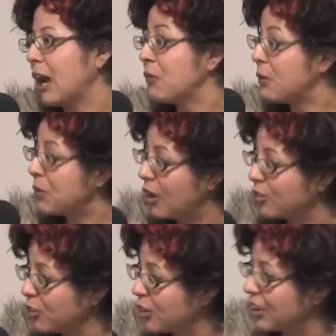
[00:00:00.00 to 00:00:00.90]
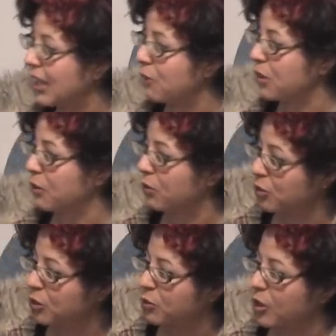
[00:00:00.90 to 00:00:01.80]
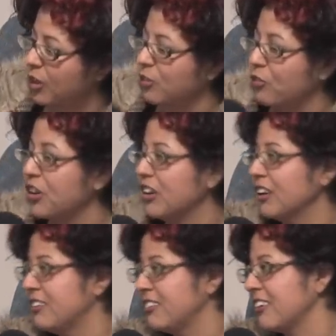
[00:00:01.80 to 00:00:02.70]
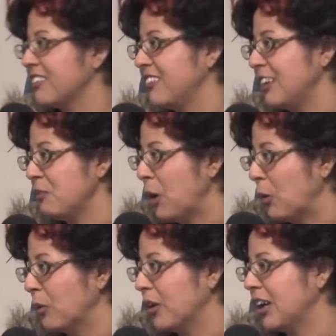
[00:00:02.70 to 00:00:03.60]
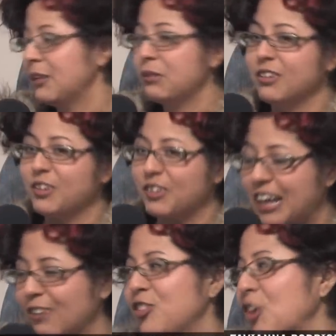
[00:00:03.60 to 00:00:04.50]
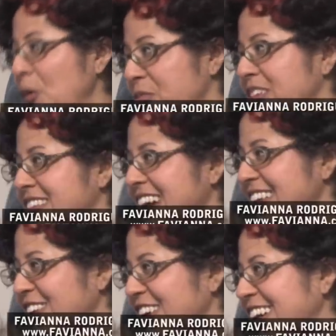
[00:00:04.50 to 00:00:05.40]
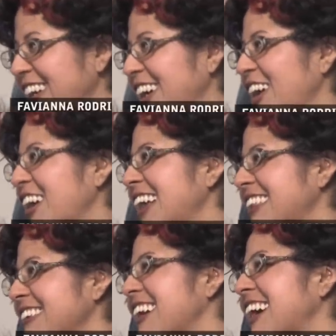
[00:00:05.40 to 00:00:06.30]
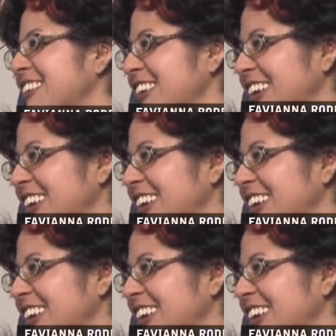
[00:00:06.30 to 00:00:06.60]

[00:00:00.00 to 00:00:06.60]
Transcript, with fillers: I'm going to be also collaborating with a group called Fearless City Mobile. And let me tell you how dope these guys are. Okay, these Not guys, the cell